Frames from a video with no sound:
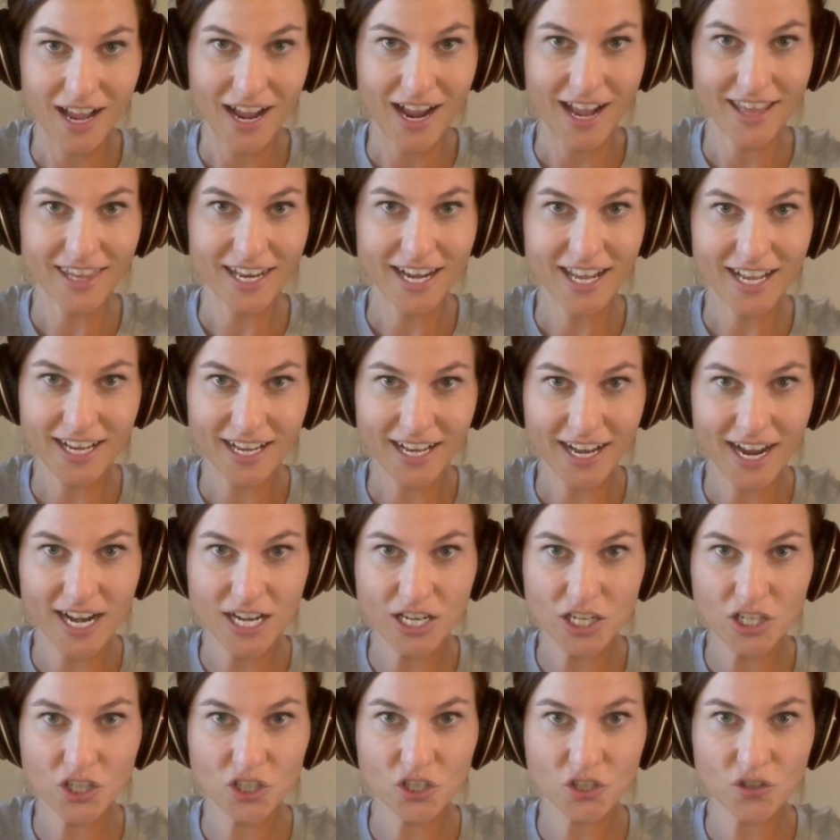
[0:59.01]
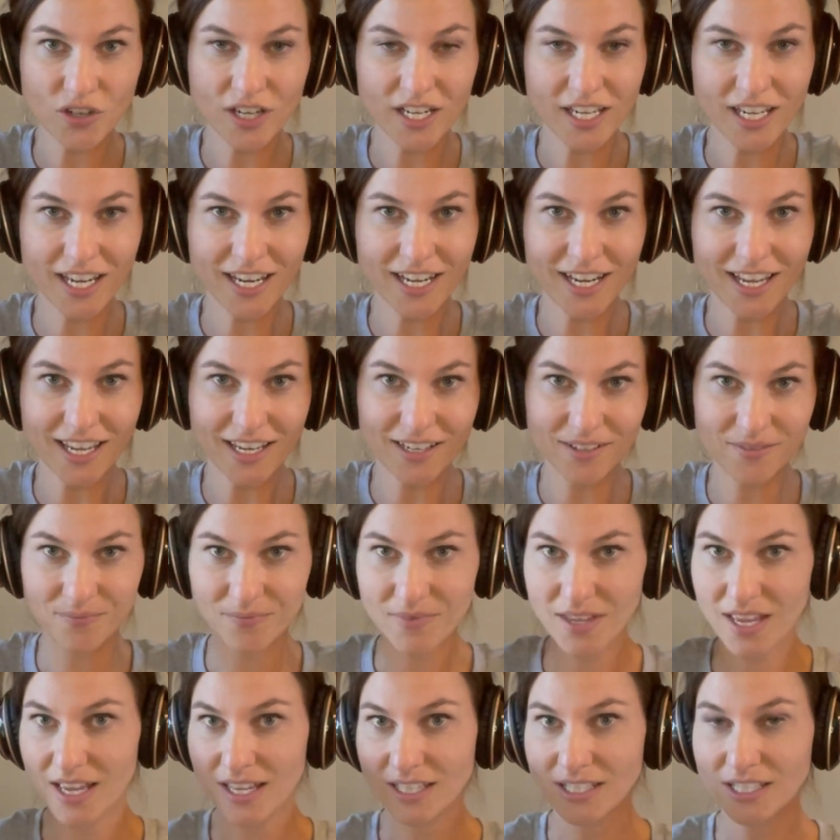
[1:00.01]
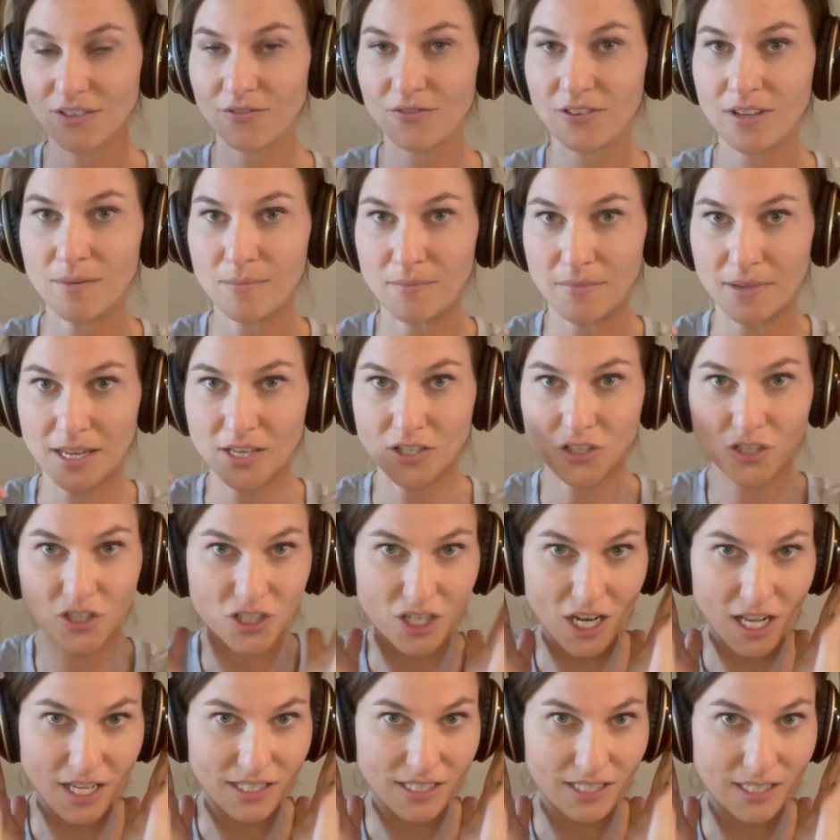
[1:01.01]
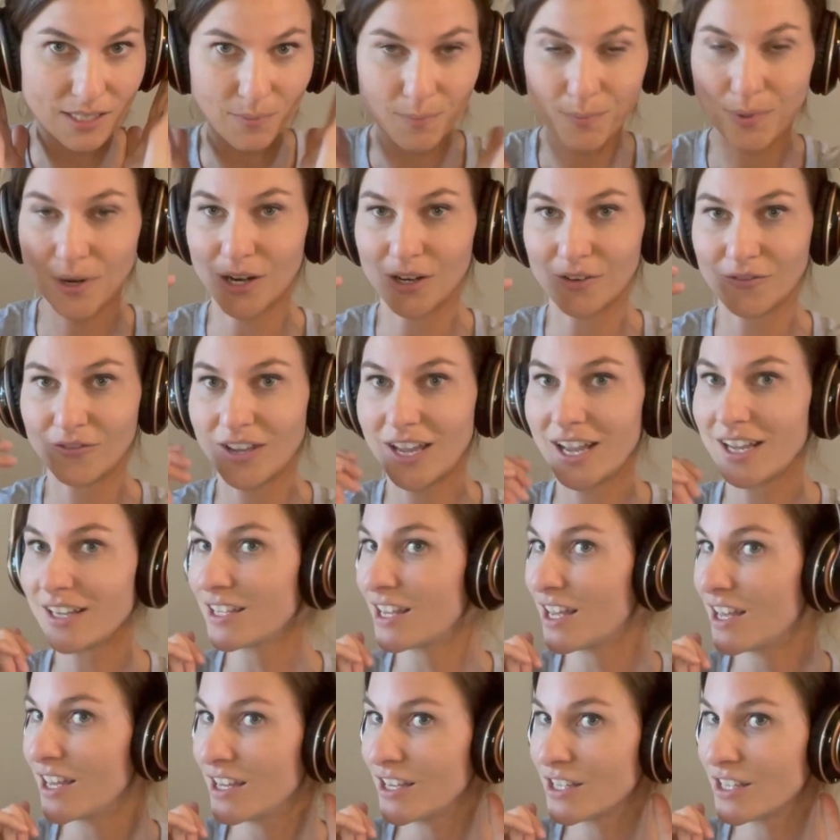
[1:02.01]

and then I can kind of shrink it in to fit me just perfect.